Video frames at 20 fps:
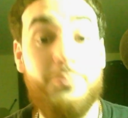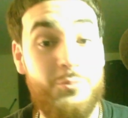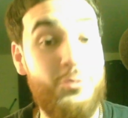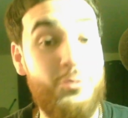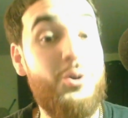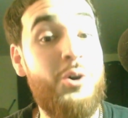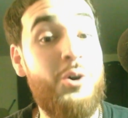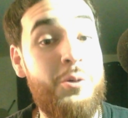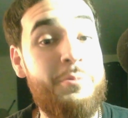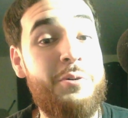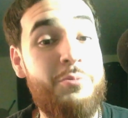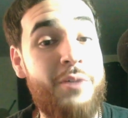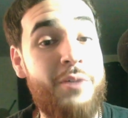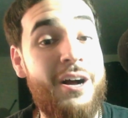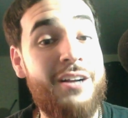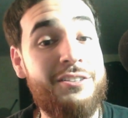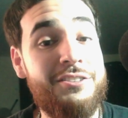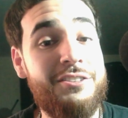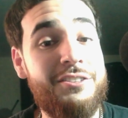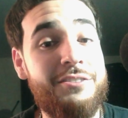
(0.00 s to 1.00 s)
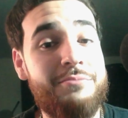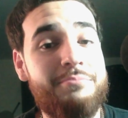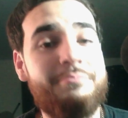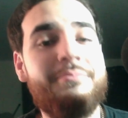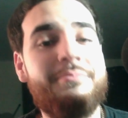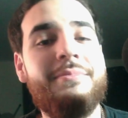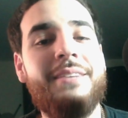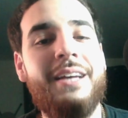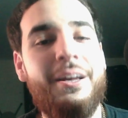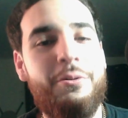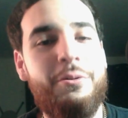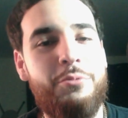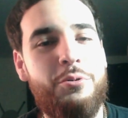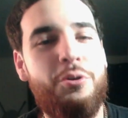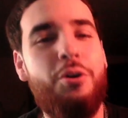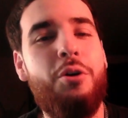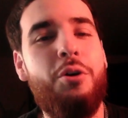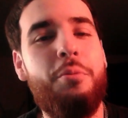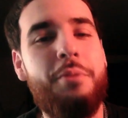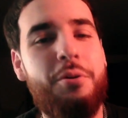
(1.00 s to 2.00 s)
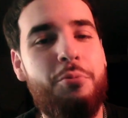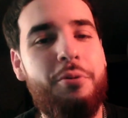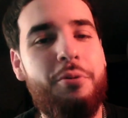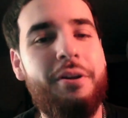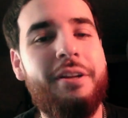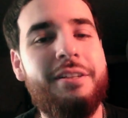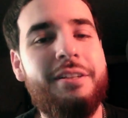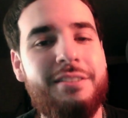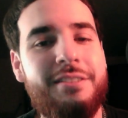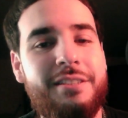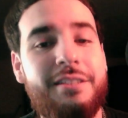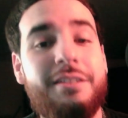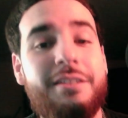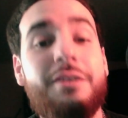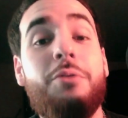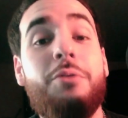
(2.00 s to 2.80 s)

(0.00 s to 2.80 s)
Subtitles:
all be watching and we'll all be witnessing